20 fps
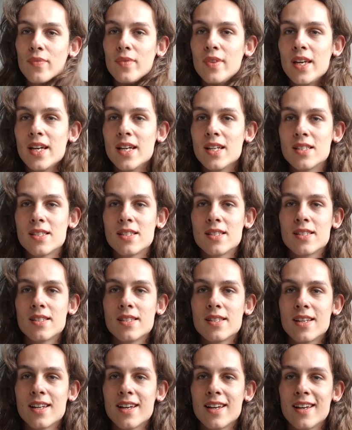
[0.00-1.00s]

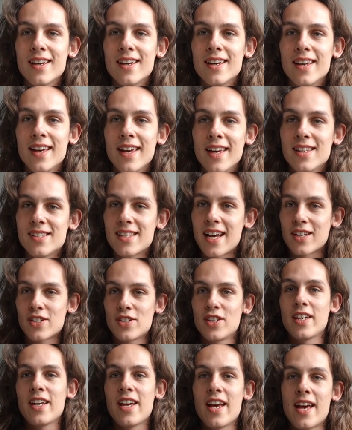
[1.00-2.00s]
This is
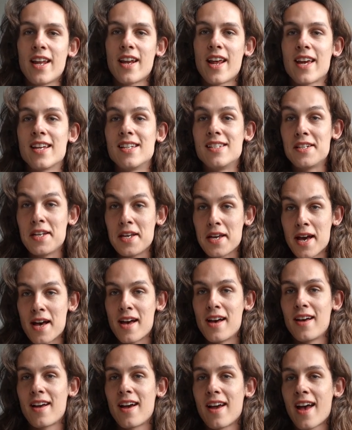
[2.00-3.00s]
actually an
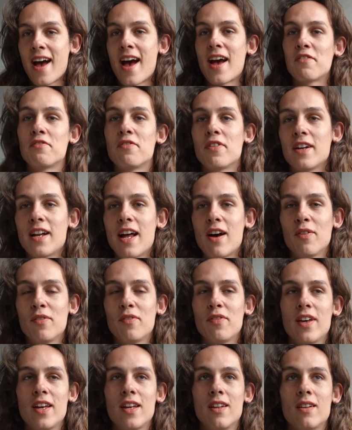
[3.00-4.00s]
idea I had for an
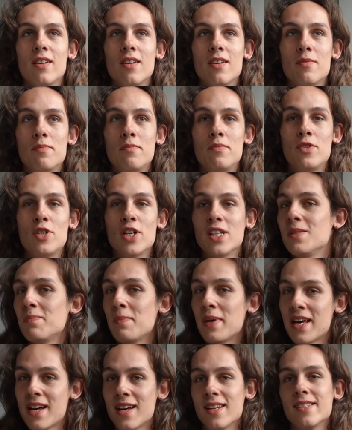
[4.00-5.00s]
outfit just
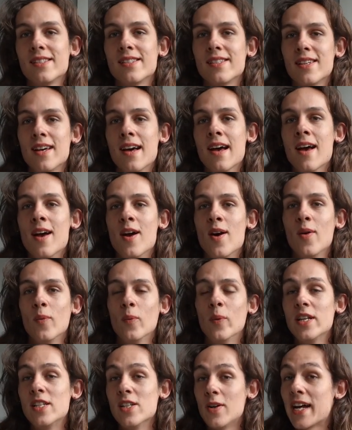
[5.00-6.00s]
because
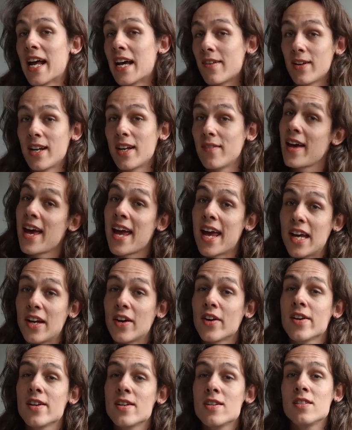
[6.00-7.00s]
we don't have enough
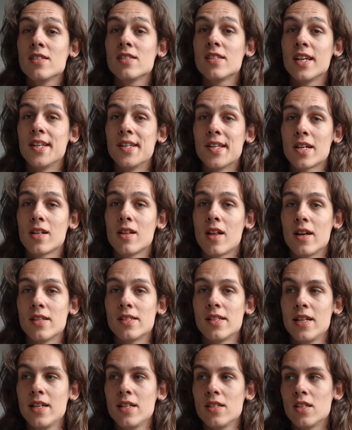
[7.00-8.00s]
hangers in the
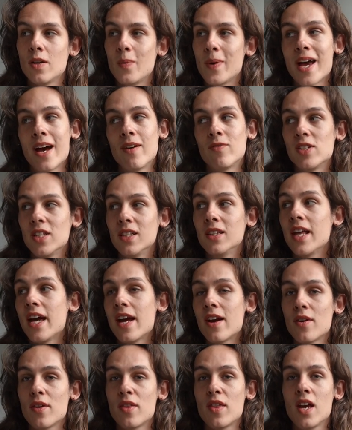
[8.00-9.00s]
closet, so we have to
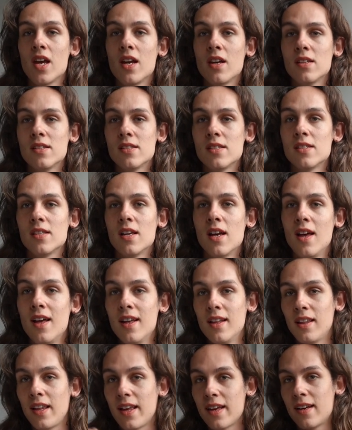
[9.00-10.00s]
layer things
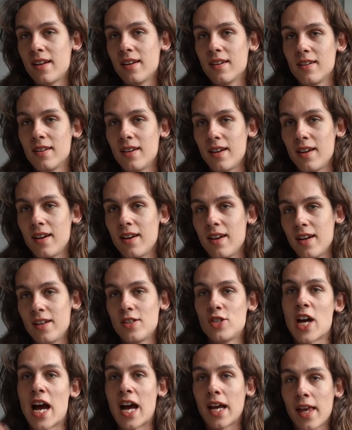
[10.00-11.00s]
like a
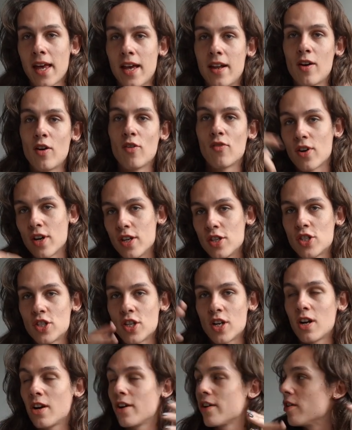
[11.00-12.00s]
jacket over a
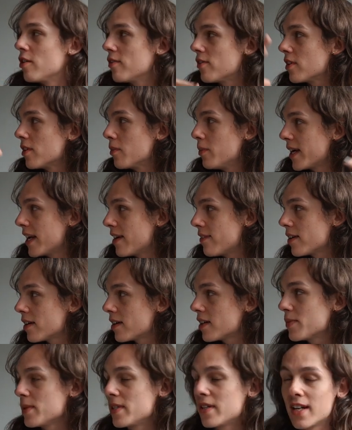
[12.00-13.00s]
shirt over whatever
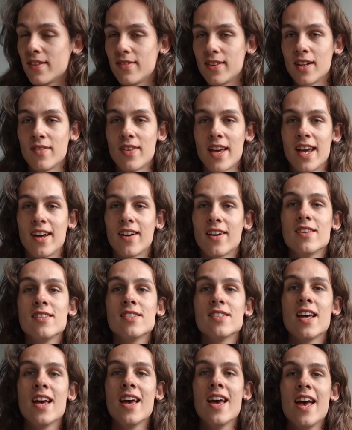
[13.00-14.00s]
because we don't have enough
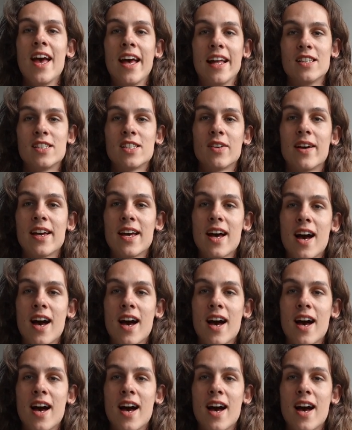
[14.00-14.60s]
hangers. And so I